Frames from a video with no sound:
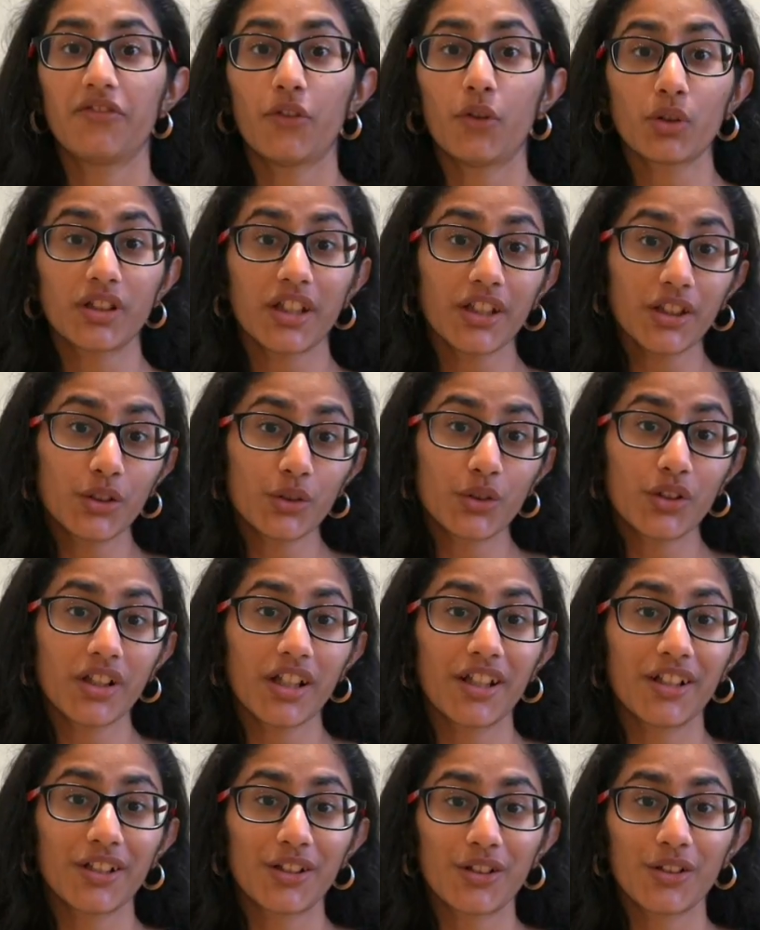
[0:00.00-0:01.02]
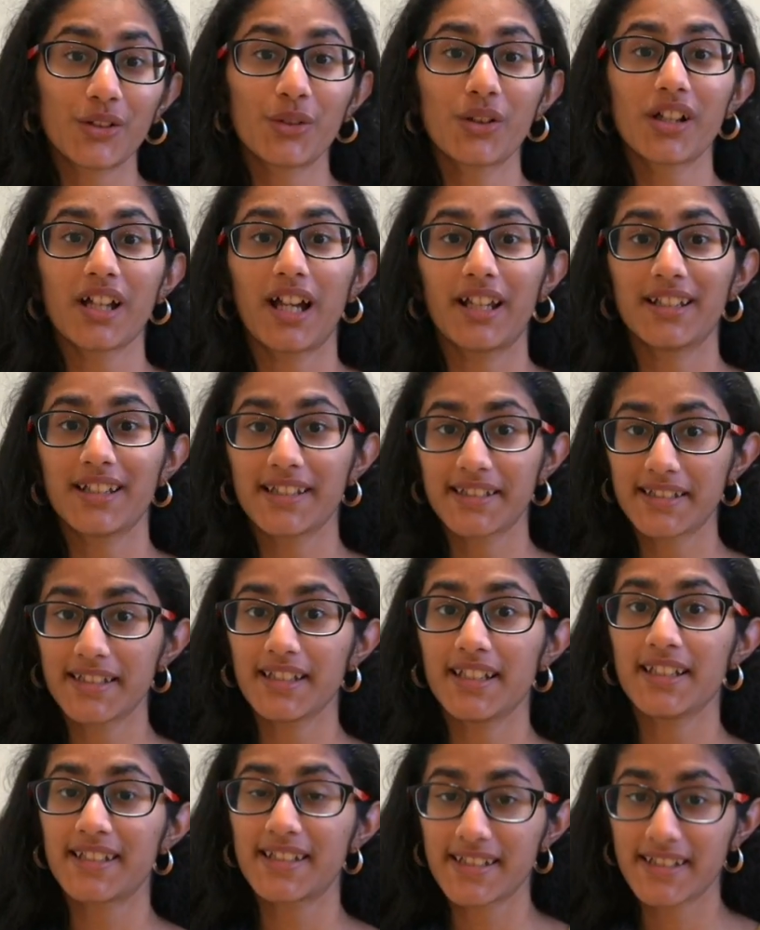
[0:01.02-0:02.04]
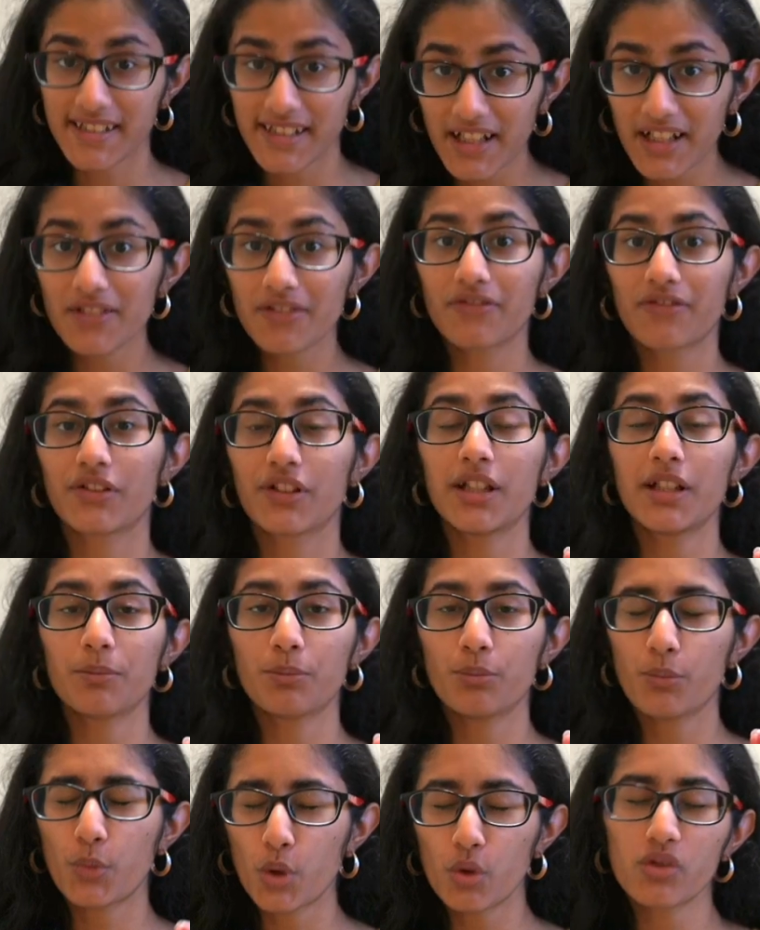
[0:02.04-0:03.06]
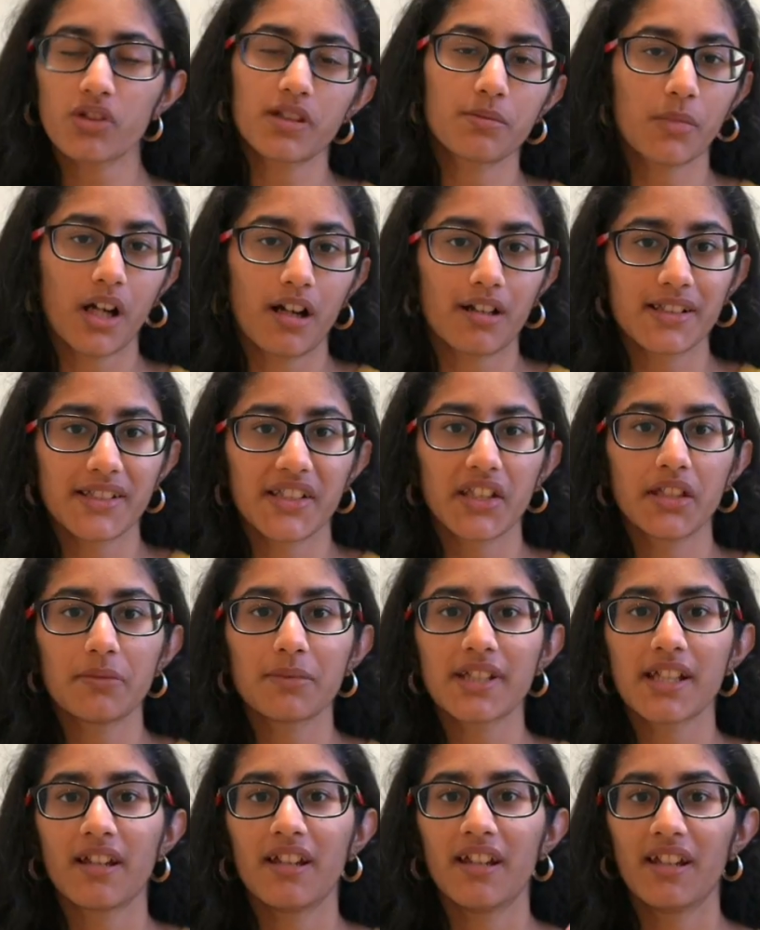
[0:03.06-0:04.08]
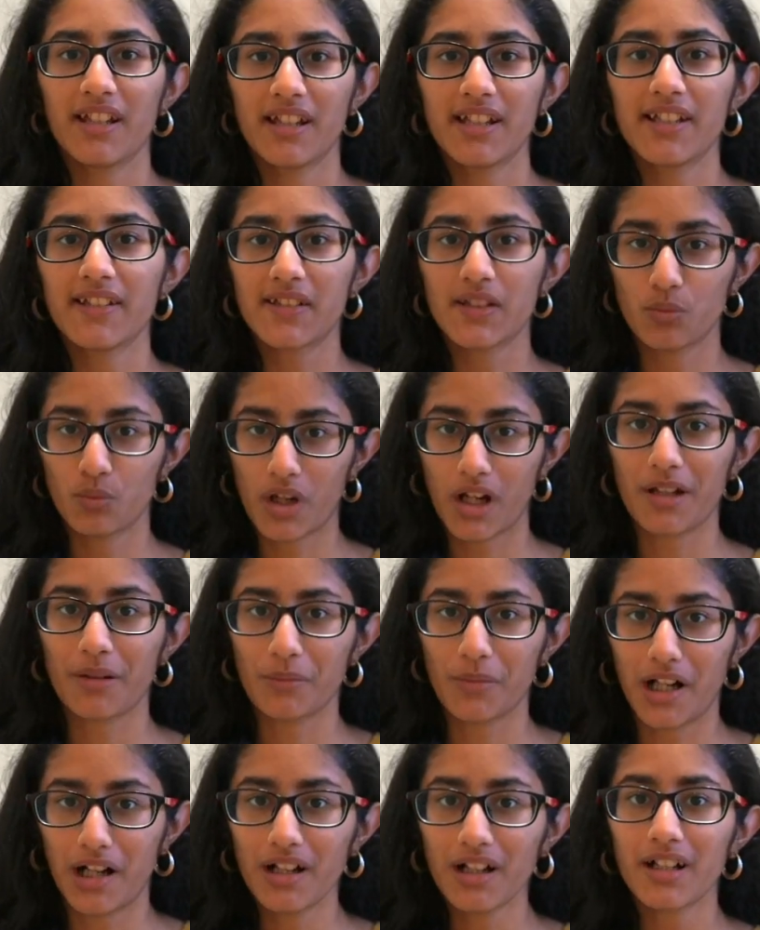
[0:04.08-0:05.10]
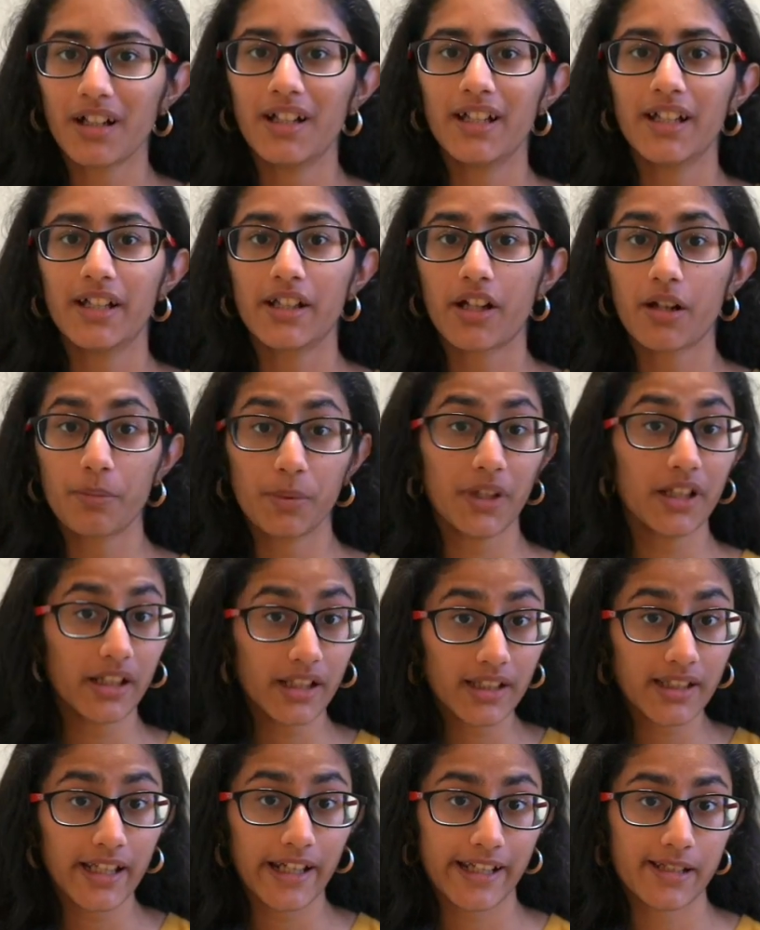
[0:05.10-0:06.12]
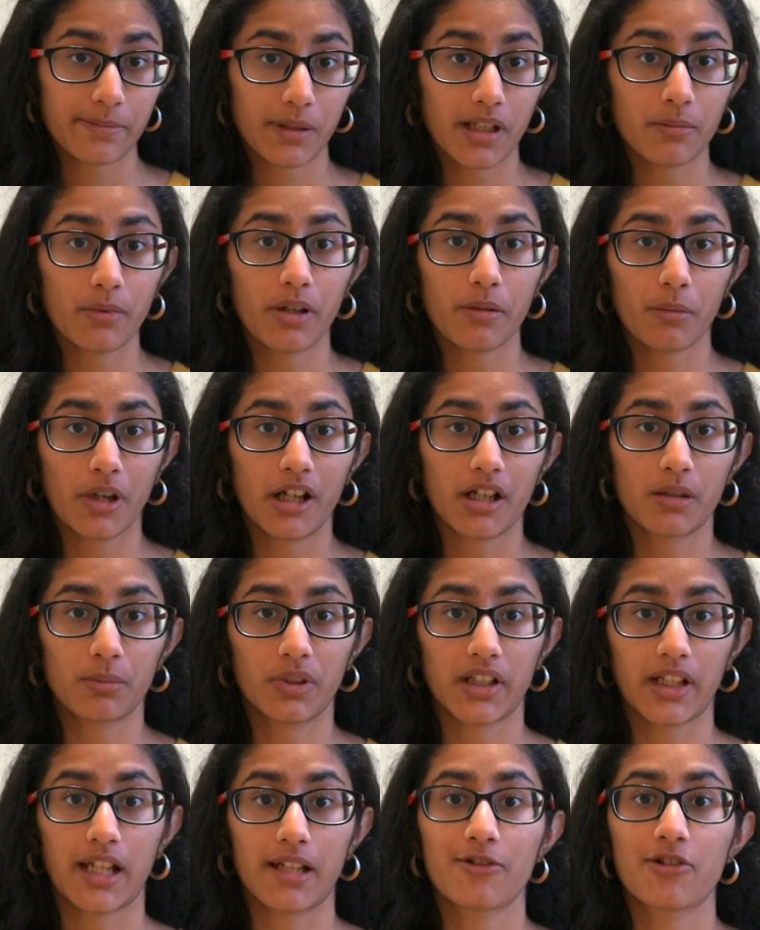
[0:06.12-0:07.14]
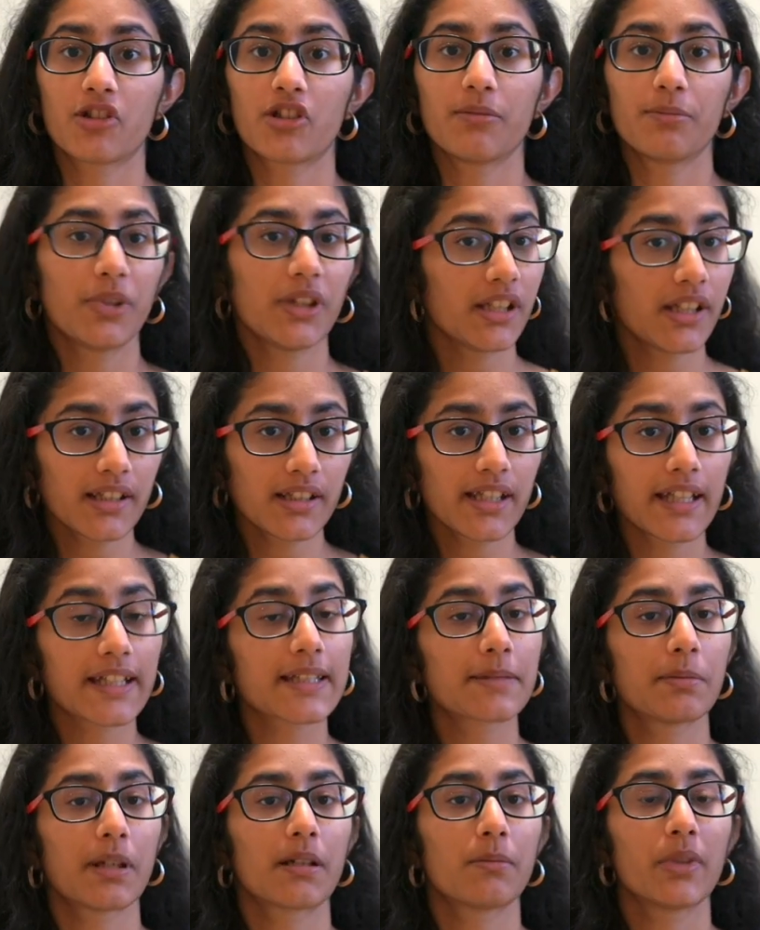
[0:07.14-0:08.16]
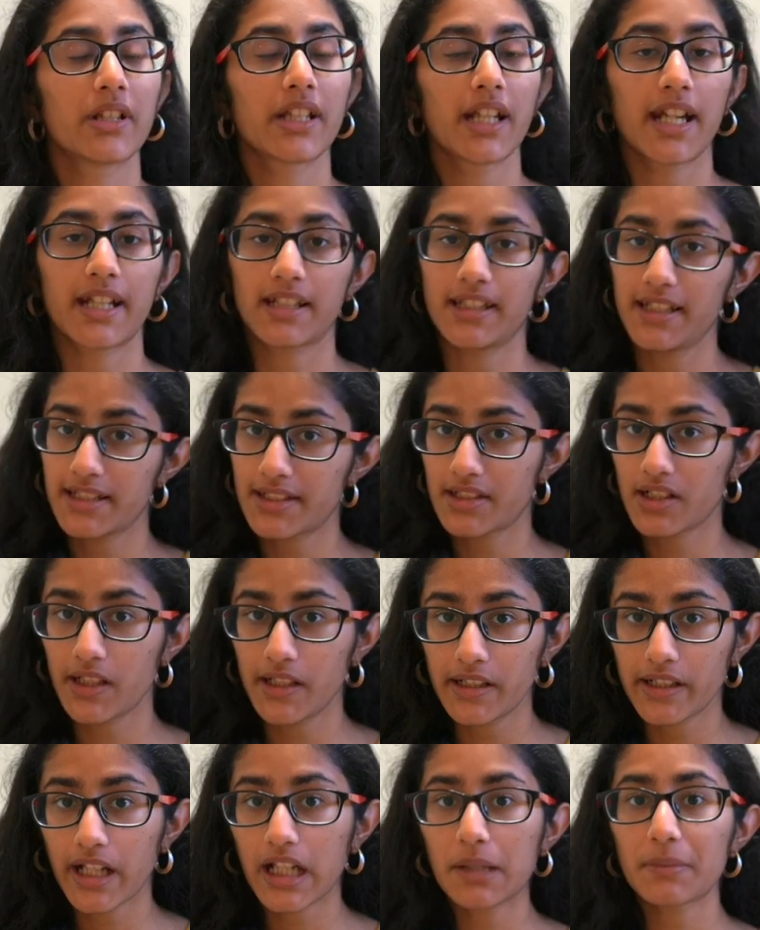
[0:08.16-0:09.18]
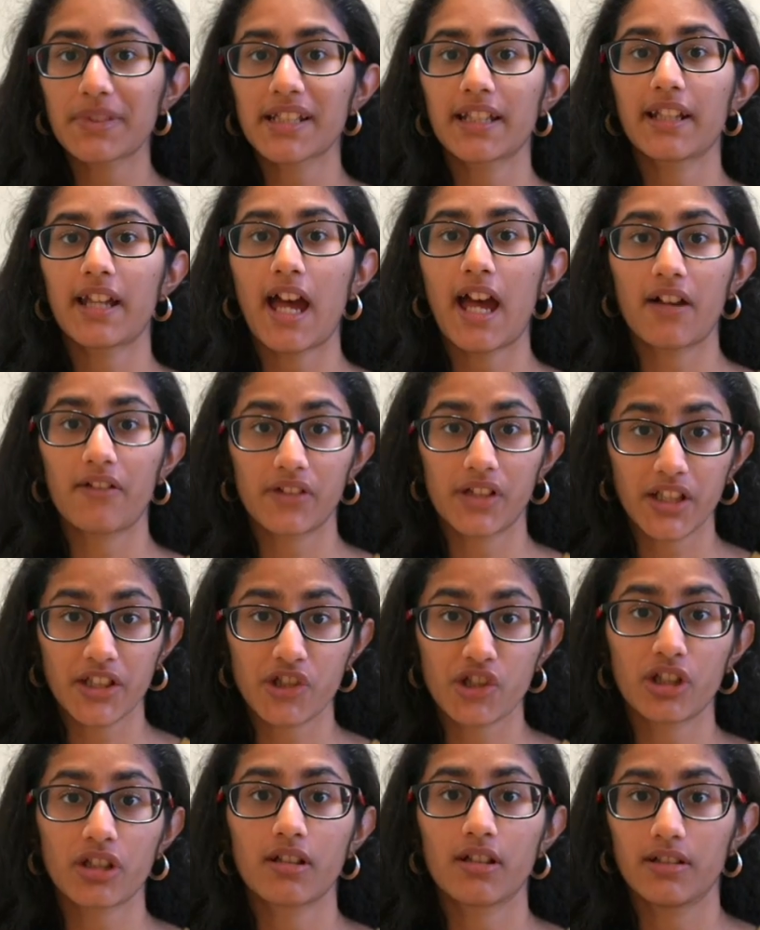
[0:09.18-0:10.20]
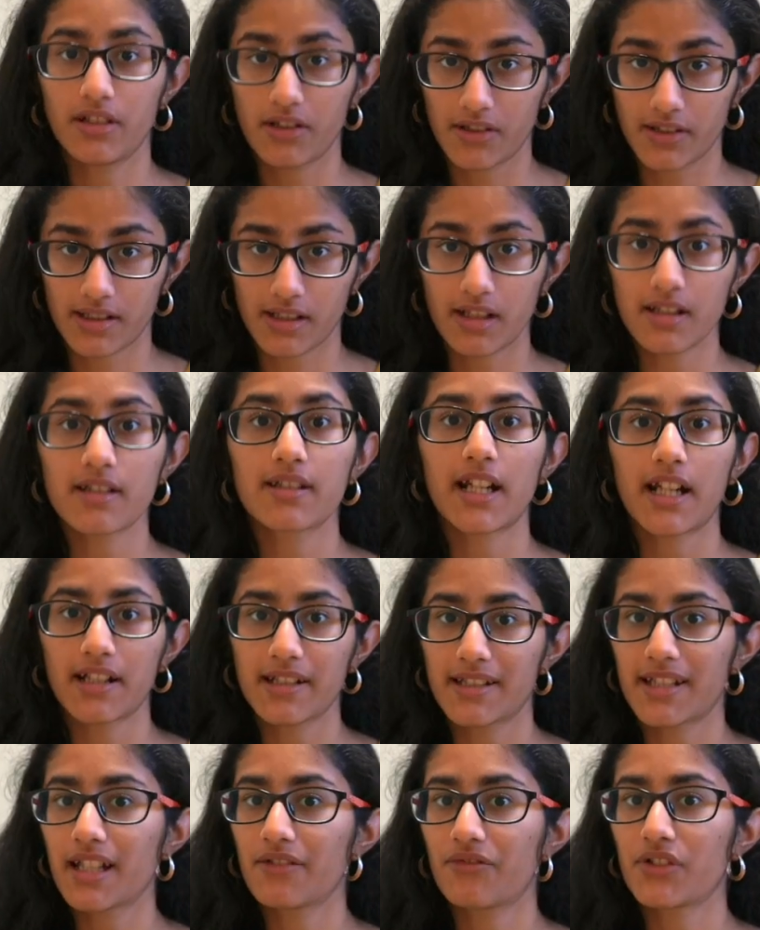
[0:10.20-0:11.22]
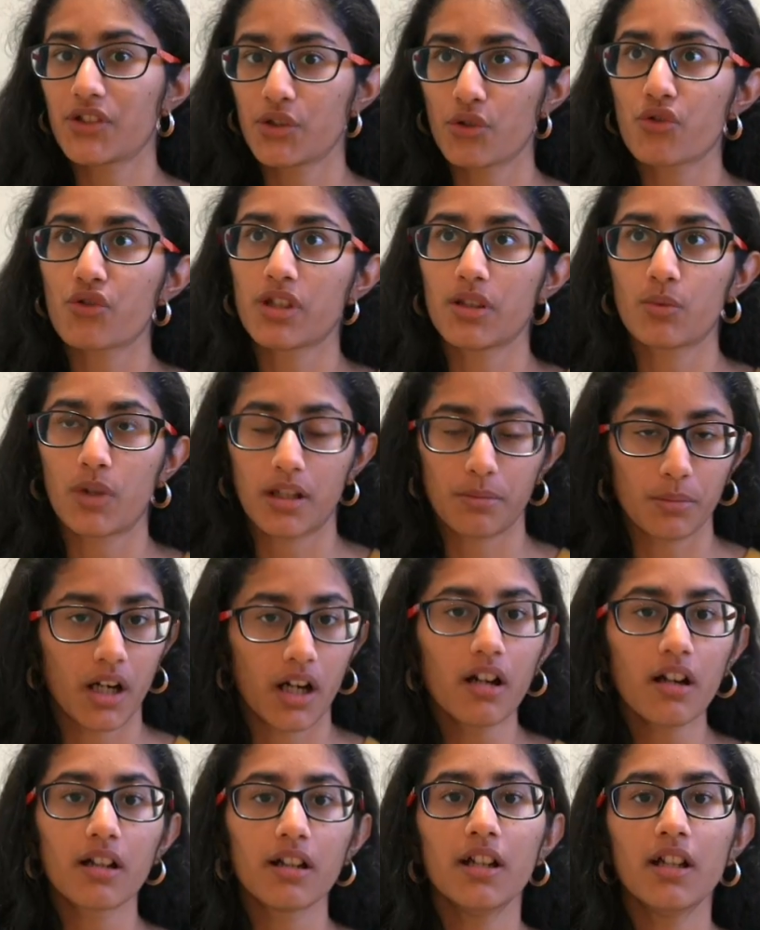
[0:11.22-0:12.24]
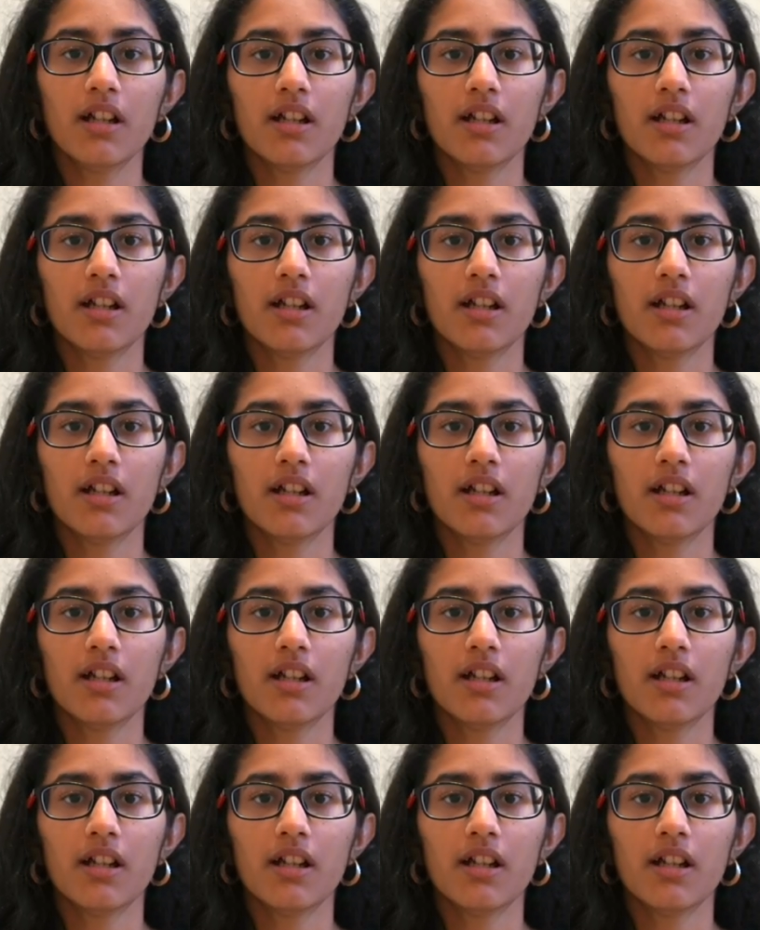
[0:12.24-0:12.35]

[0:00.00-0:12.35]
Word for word: fourth thing you could include and this itself in most mark schemes is one mark repeating the experiment multiple times so repeating the experiment at least three times and averaging the results that itself is usually one mark